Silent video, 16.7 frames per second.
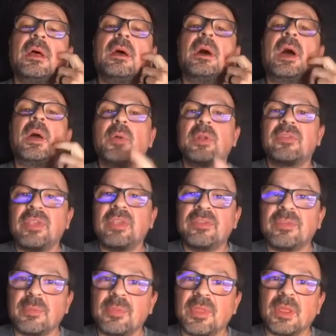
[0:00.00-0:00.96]
I want to say
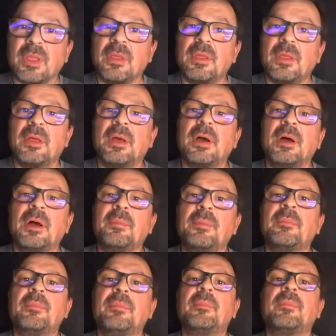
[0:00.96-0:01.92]
something.
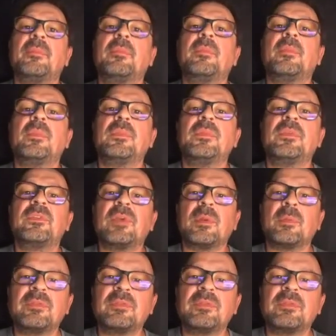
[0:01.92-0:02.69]
Some